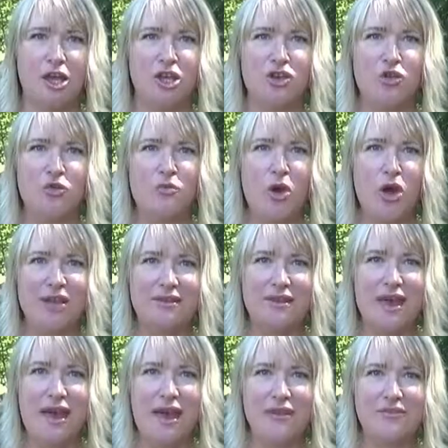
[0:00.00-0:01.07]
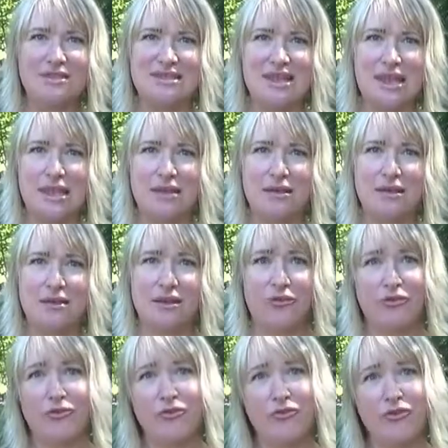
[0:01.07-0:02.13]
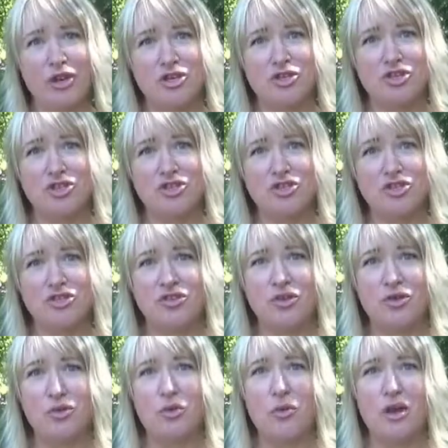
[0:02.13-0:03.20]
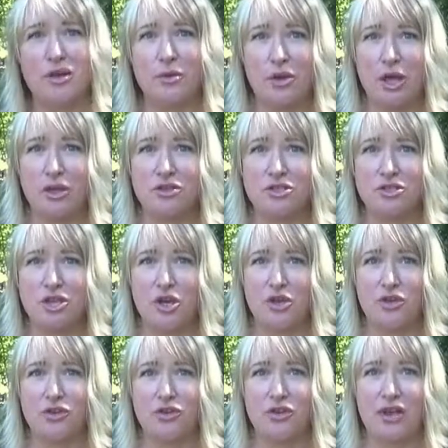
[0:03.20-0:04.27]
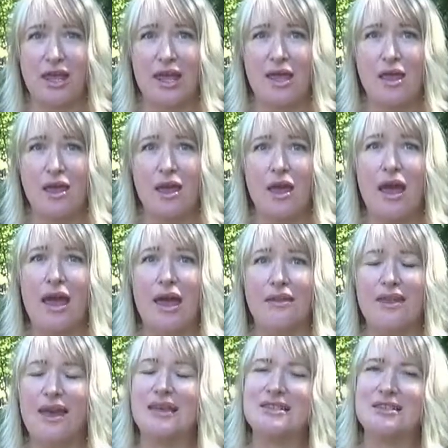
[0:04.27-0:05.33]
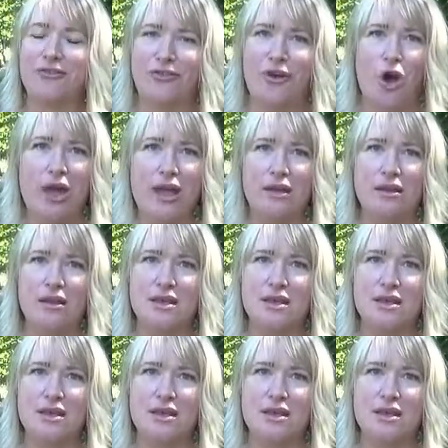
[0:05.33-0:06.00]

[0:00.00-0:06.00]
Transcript: You might have seen different versions to the one I'm going to show you today, and that is fine.